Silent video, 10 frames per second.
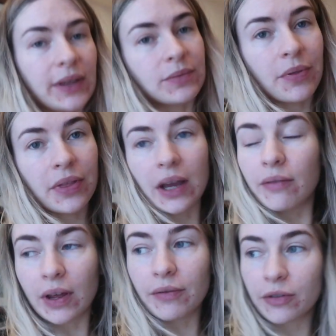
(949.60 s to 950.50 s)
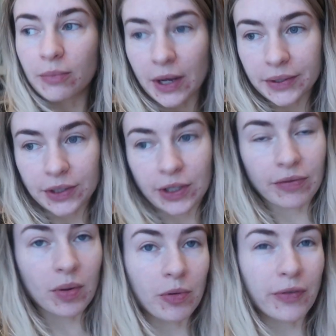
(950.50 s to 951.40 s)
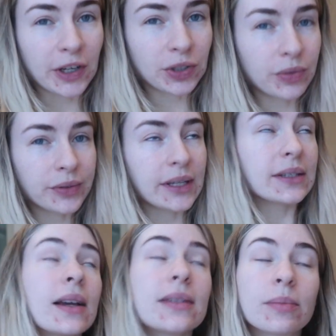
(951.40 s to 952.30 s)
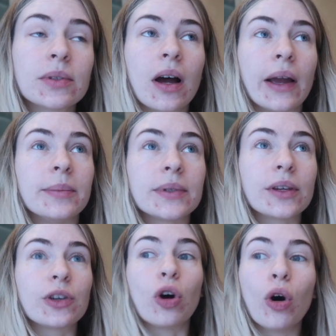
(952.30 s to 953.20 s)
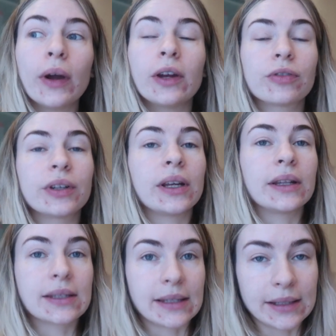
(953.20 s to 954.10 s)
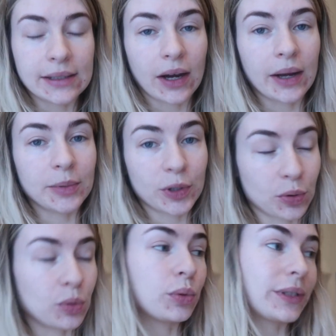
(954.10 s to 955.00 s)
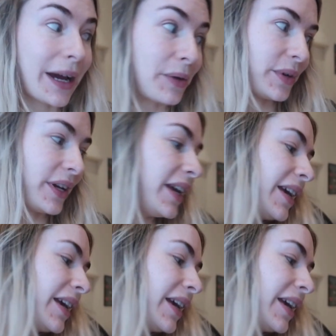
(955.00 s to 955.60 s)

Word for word: If there's one thing I've learned from MasterChef The Professionals is that sometimes your hot ingredients need time to cool down.